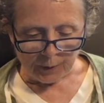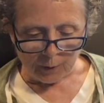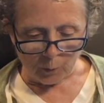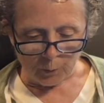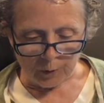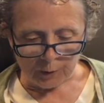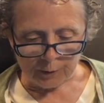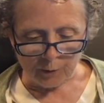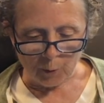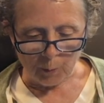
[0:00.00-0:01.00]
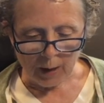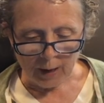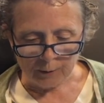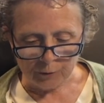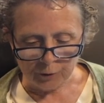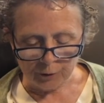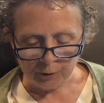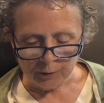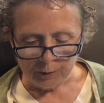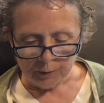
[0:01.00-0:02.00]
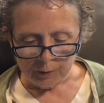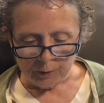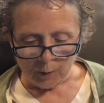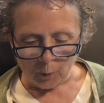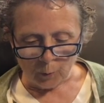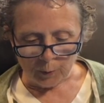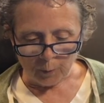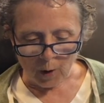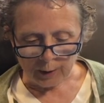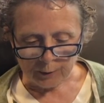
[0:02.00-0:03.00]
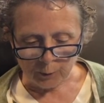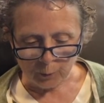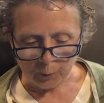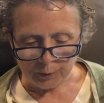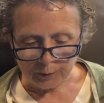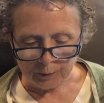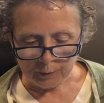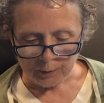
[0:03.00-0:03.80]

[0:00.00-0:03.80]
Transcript: We looked in the pasture. We walked the woods.